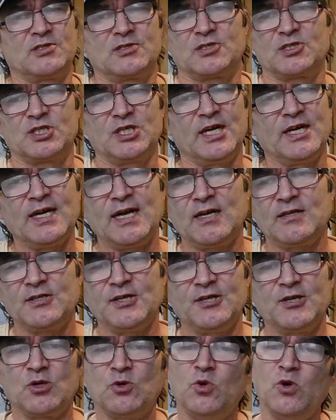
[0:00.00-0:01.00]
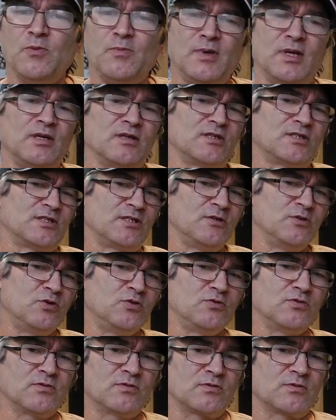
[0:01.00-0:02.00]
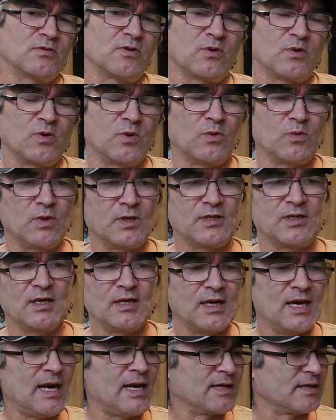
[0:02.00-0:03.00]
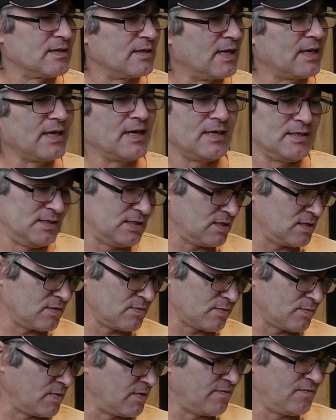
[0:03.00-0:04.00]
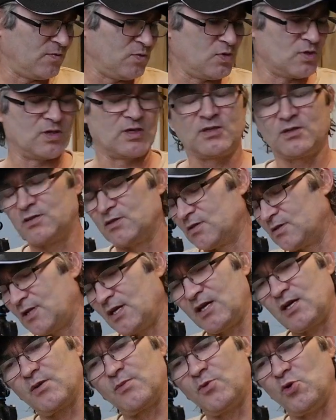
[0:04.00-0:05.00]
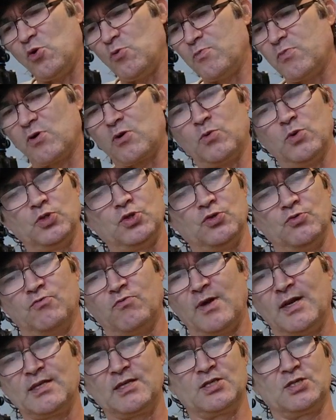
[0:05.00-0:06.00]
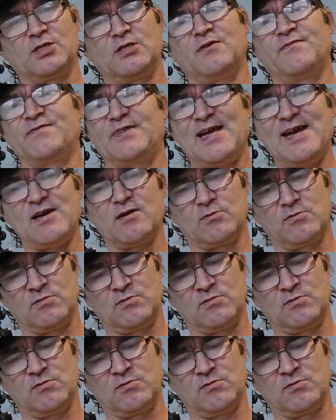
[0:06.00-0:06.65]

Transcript: Check out their equipment. See what they got. Like I said before, take a notebook with you. Write the stuff down.